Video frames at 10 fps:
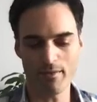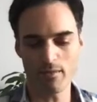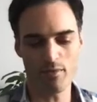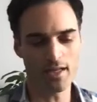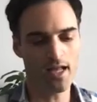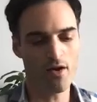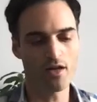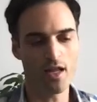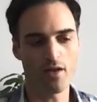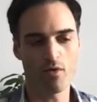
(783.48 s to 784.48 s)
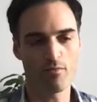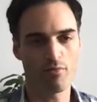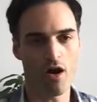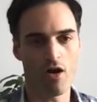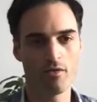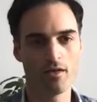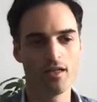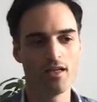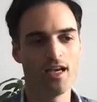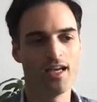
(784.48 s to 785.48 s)
up right there in Anyword Pro
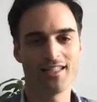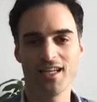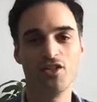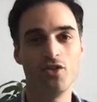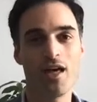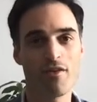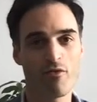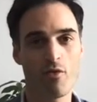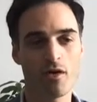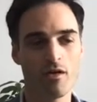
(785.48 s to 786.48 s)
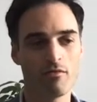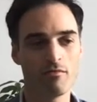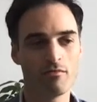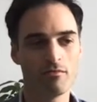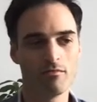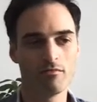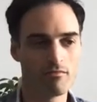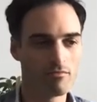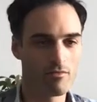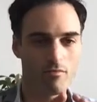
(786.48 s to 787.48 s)
is going to do that for you
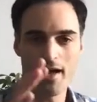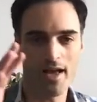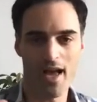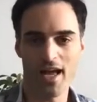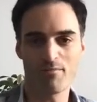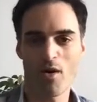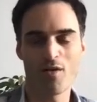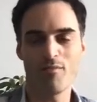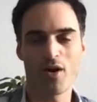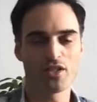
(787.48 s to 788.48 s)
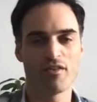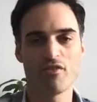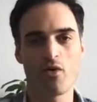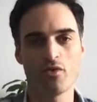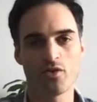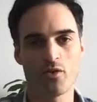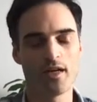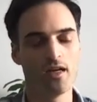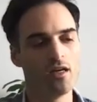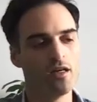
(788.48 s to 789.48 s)
as part and parcel of the whole story.
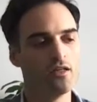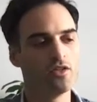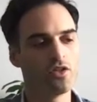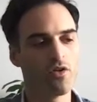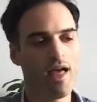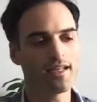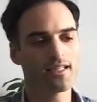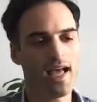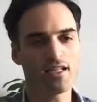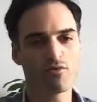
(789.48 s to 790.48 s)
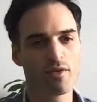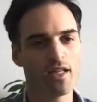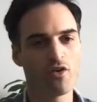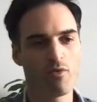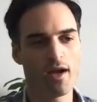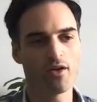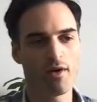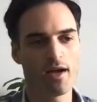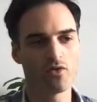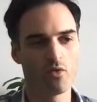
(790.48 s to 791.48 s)
So that's really a
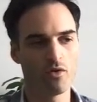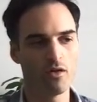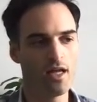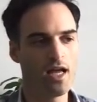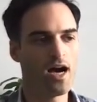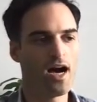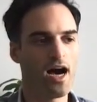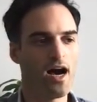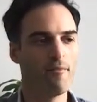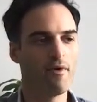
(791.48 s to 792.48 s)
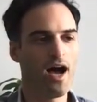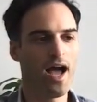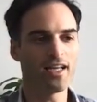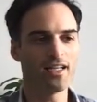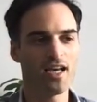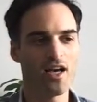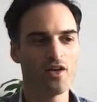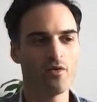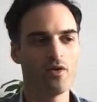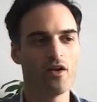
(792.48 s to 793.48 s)
great tool. I can tell
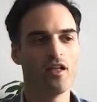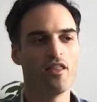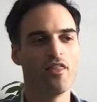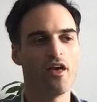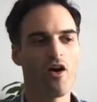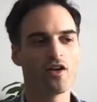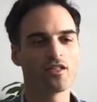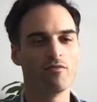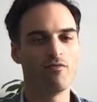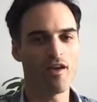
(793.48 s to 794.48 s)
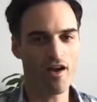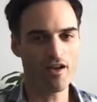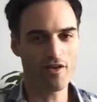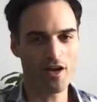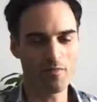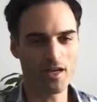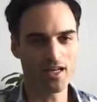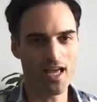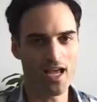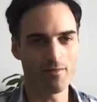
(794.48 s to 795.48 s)
you there are some very, very big
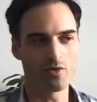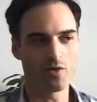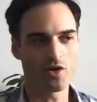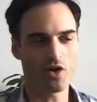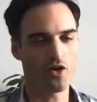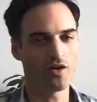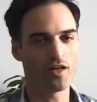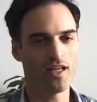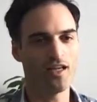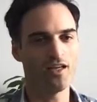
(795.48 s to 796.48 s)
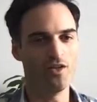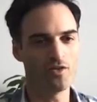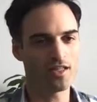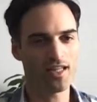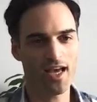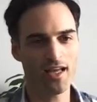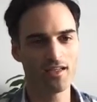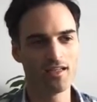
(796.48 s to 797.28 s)
names who are currently using that.